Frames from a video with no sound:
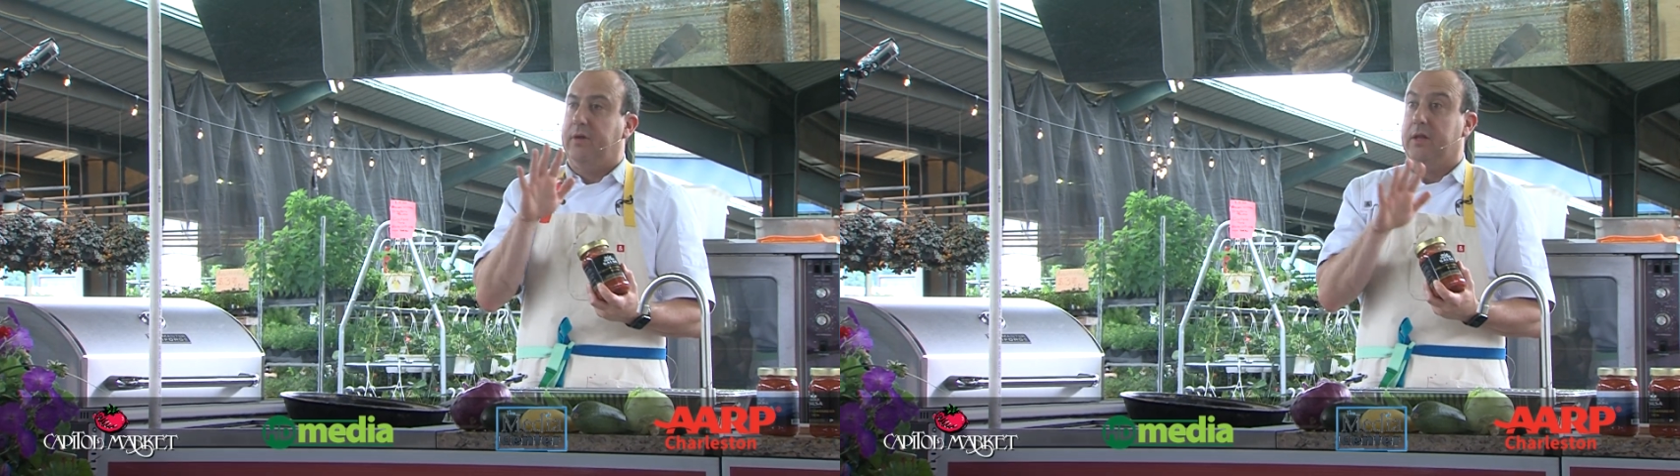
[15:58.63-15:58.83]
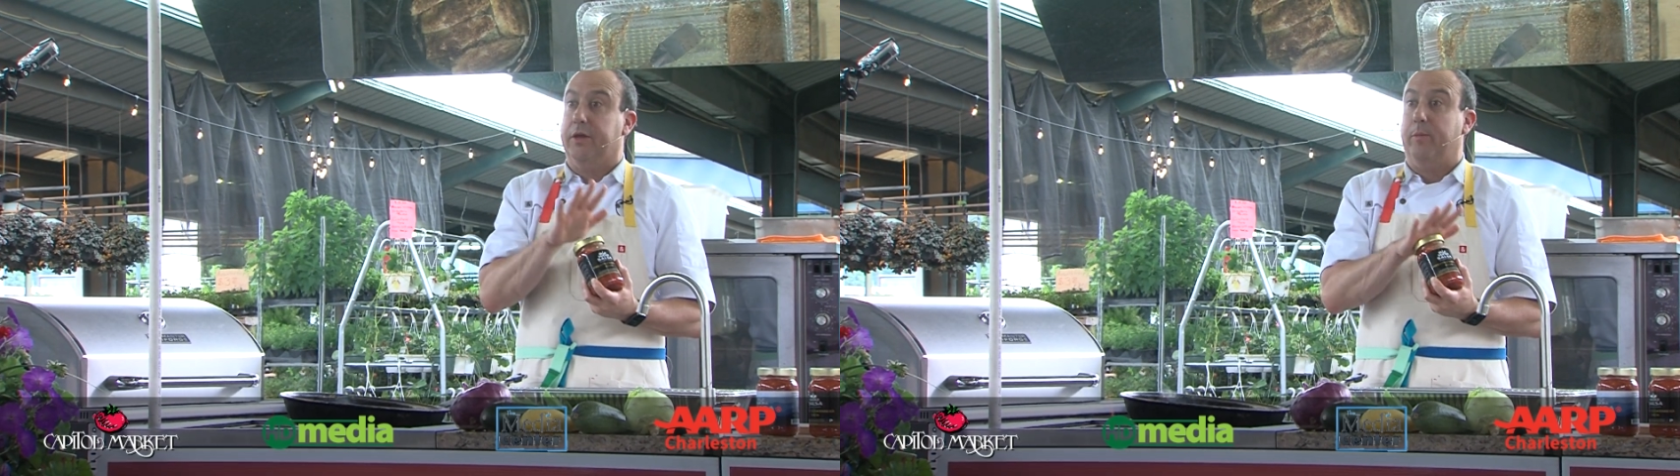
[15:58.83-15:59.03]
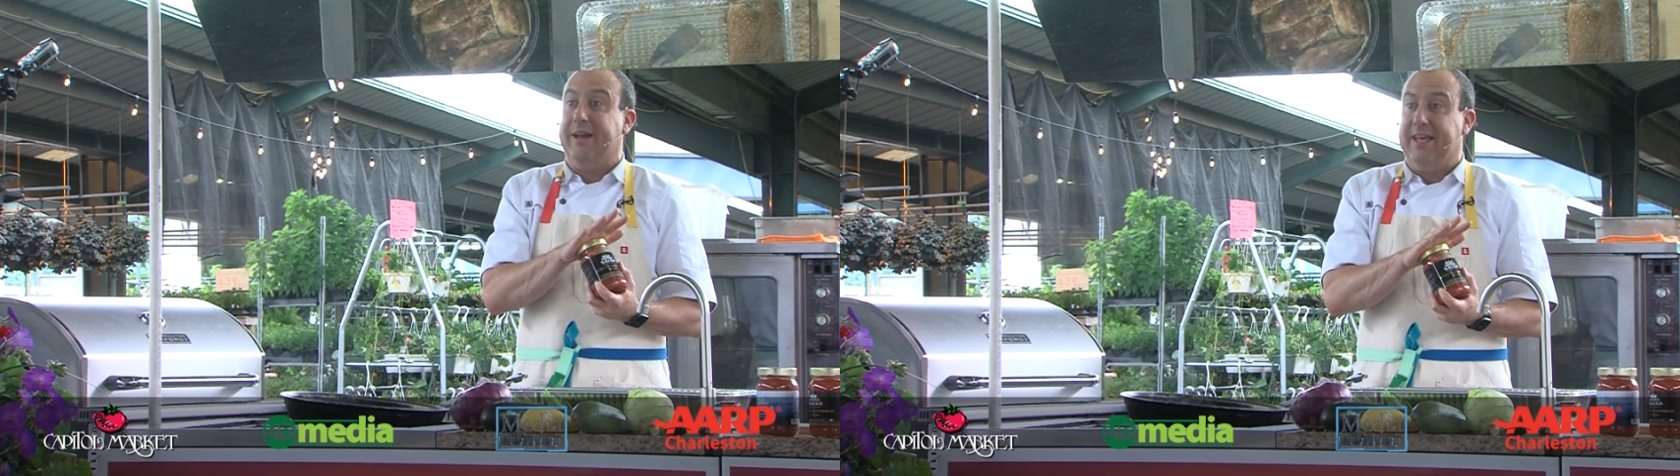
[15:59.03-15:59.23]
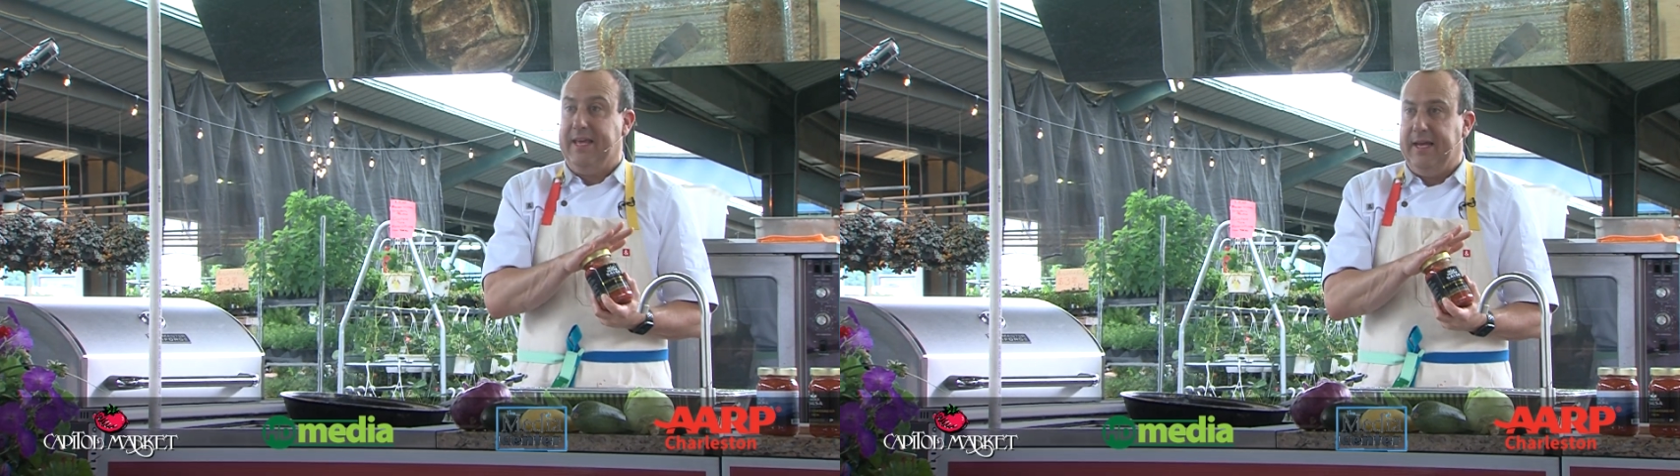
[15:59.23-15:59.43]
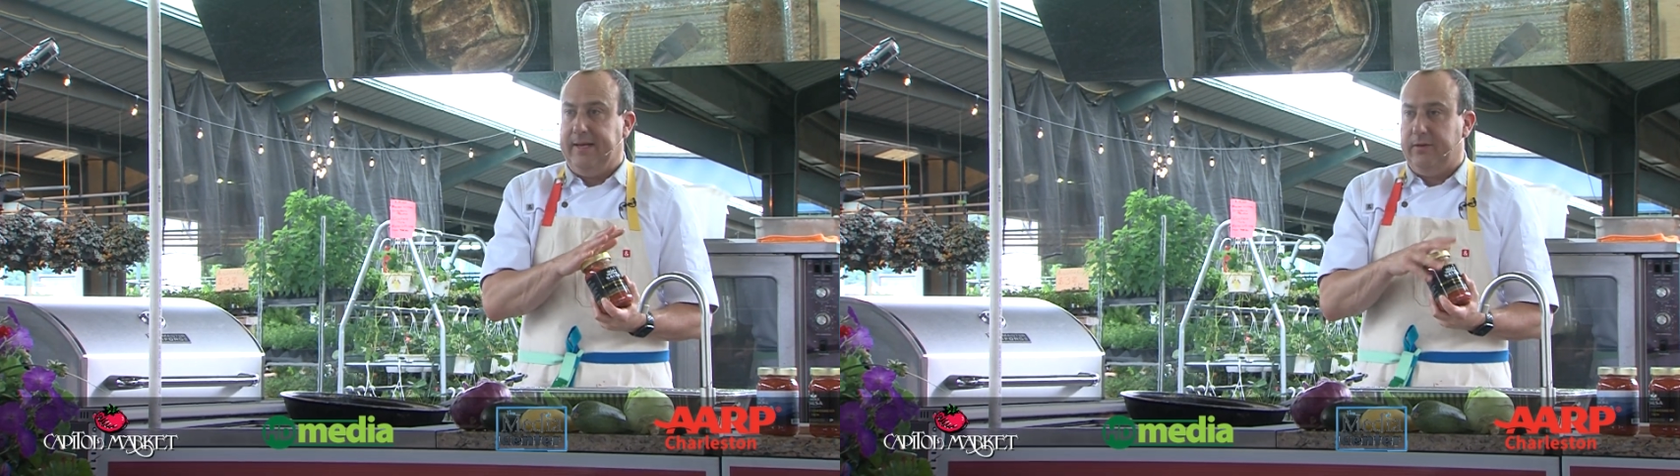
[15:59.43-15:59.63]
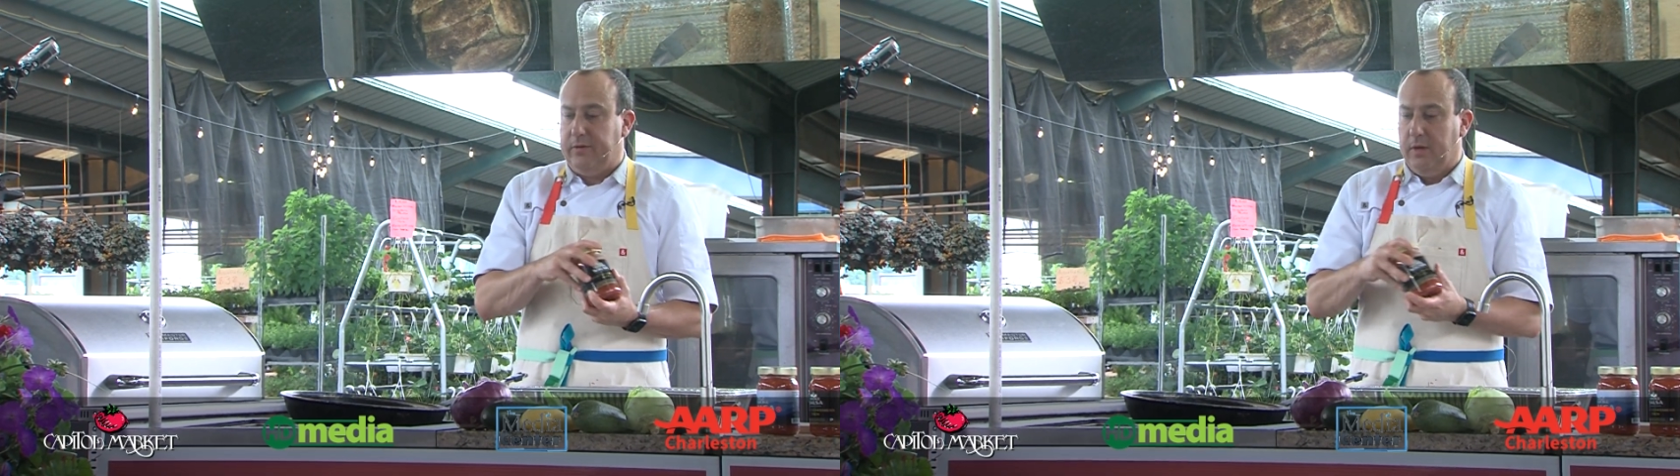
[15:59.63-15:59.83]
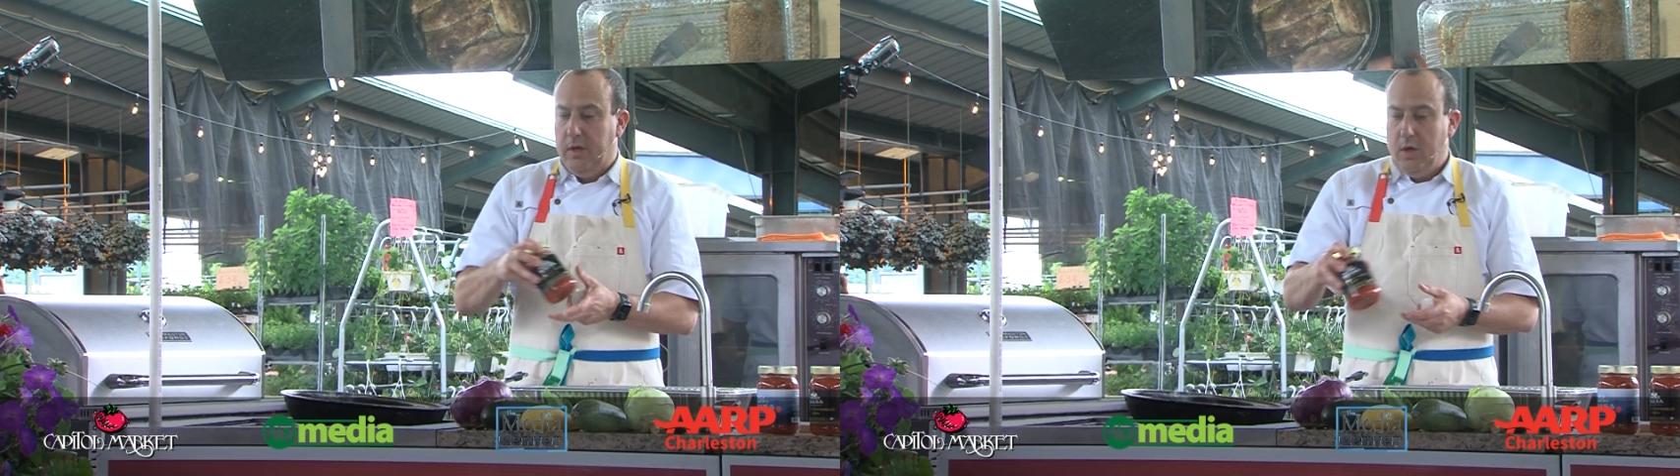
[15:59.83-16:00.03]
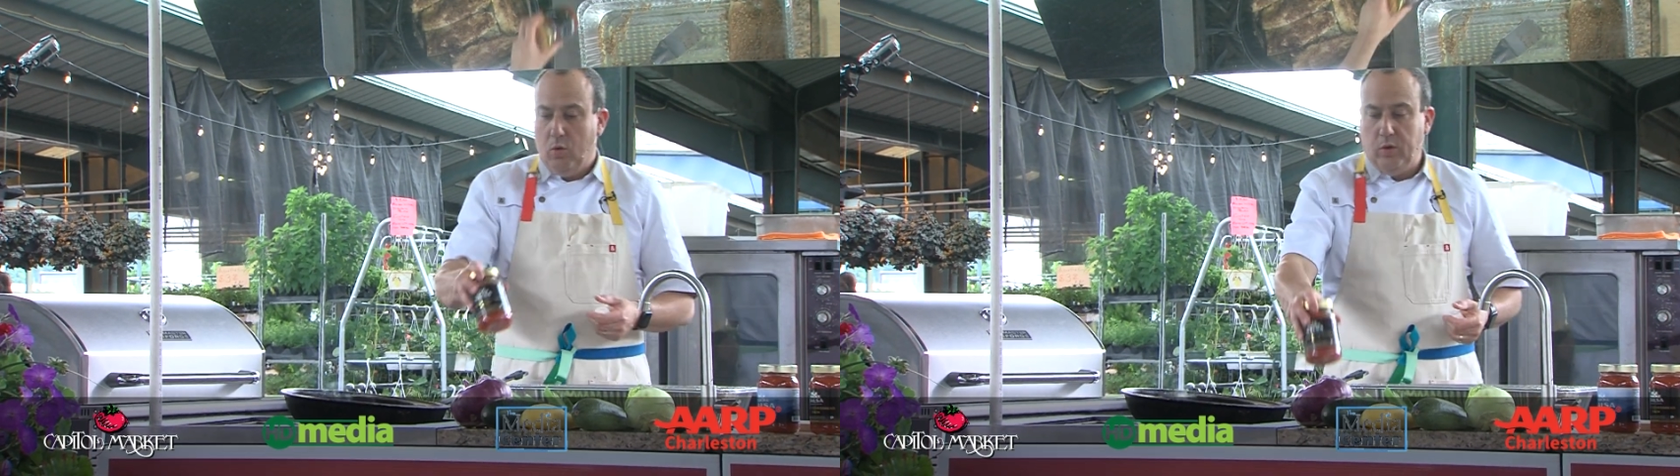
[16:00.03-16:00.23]
a little bit of heat,
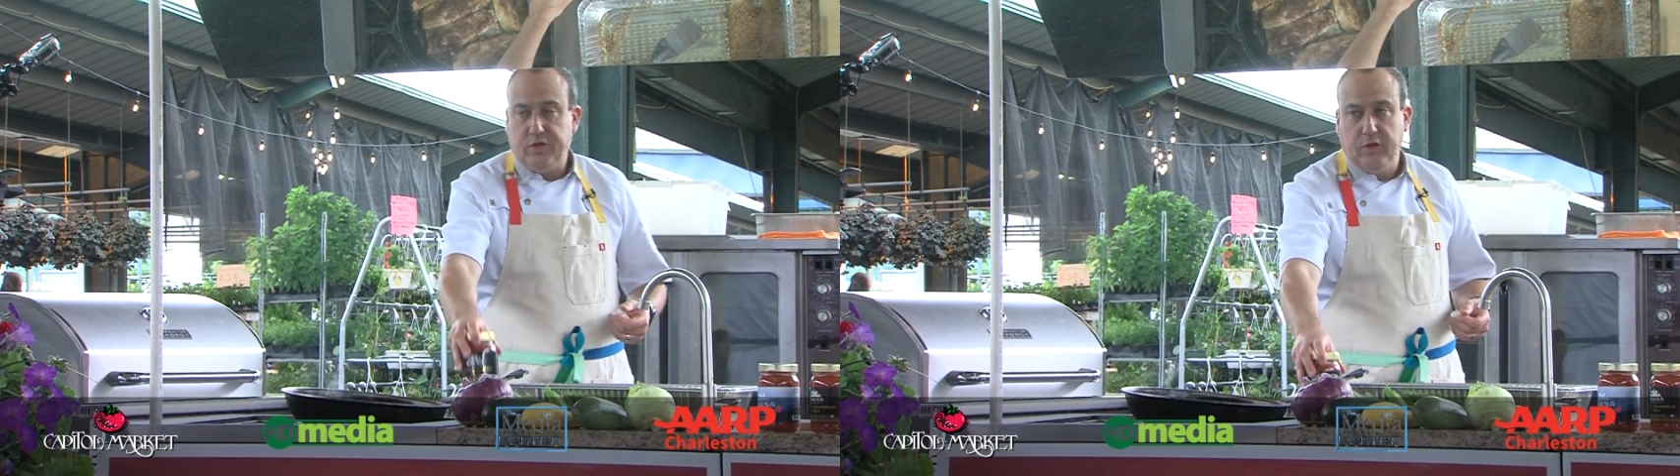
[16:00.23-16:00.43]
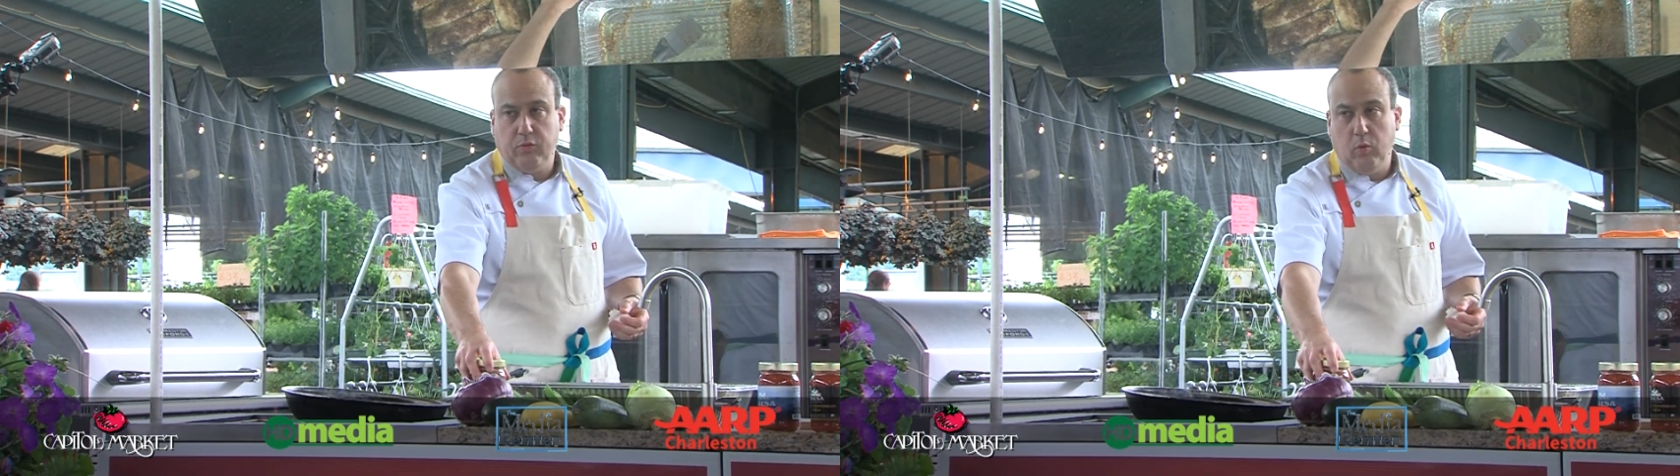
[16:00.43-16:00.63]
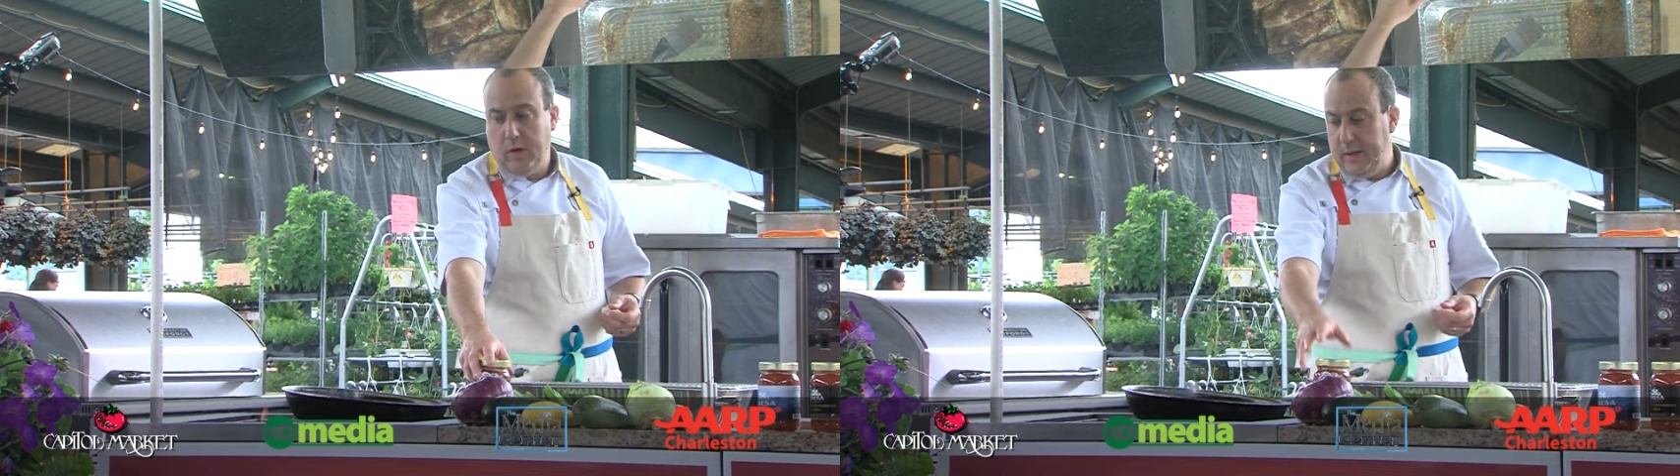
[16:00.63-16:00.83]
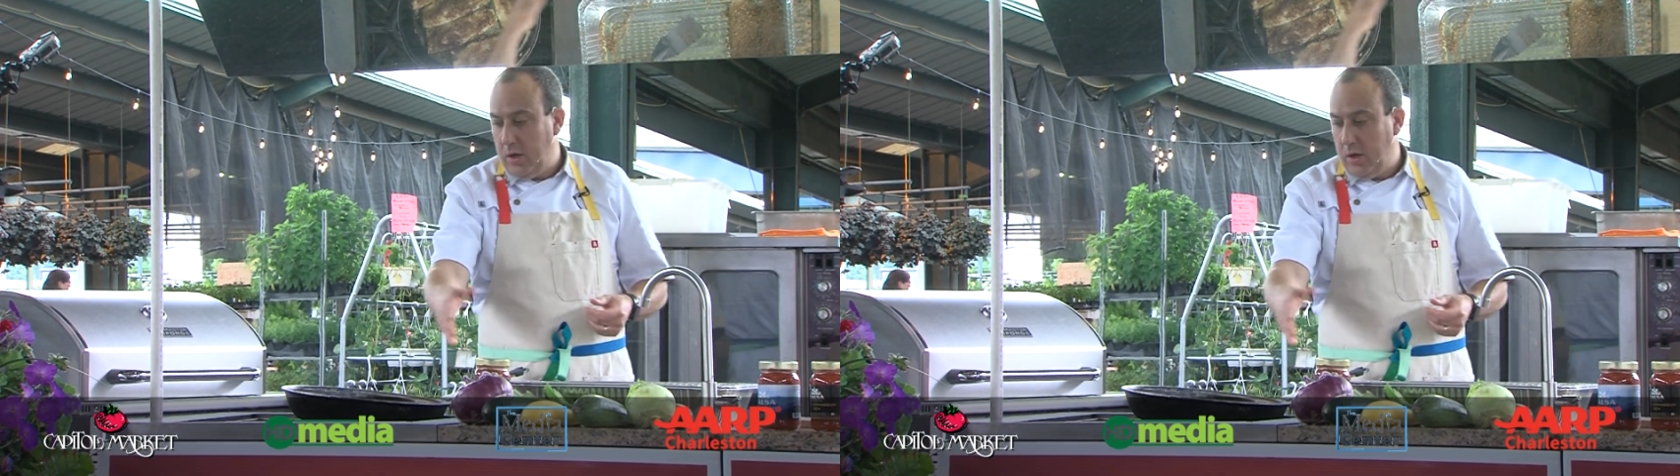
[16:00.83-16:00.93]
which is what